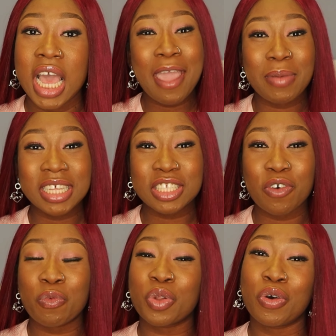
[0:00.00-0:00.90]
I
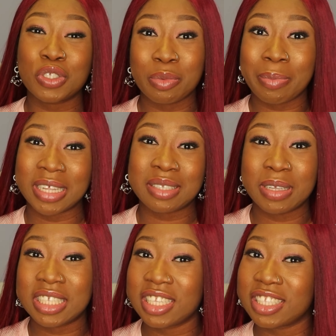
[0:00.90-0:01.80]
myself would also be
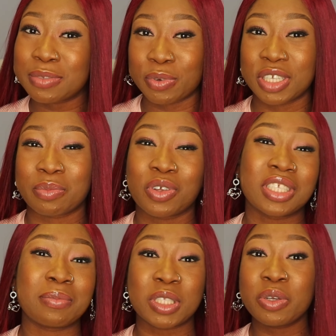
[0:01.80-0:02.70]
participating in this project
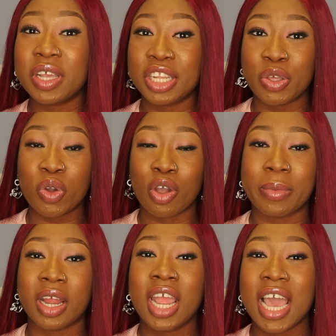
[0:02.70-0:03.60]
because I'm still a
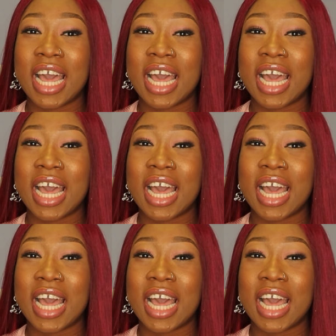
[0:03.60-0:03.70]
newcomer